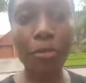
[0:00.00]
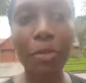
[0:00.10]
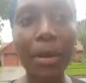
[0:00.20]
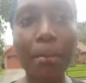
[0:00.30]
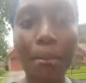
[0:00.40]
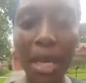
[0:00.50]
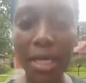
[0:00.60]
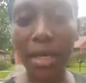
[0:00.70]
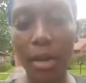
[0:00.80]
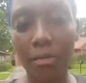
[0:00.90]
every
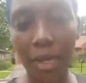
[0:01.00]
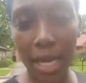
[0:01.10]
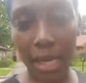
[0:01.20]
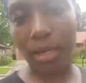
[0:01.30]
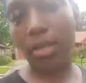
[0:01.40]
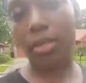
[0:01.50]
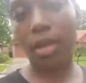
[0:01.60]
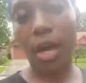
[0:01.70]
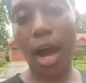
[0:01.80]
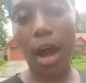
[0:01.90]
minute of HIIT.
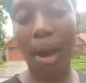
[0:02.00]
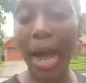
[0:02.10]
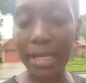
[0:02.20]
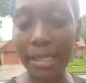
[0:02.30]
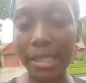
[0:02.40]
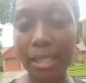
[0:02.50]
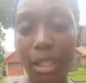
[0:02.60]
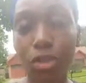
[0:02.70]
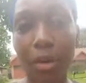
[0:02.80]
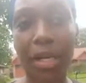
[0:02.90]
Um, high
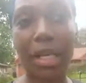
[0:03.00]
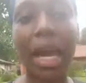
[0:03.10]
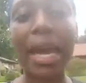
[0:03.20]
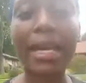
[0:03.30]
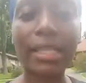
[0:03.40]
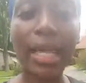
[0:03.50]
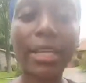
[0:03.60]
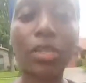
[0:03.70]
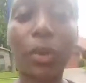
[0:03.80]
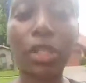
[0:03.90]
intensity training, it's
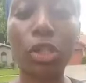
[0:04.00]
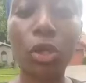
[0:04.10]
like doing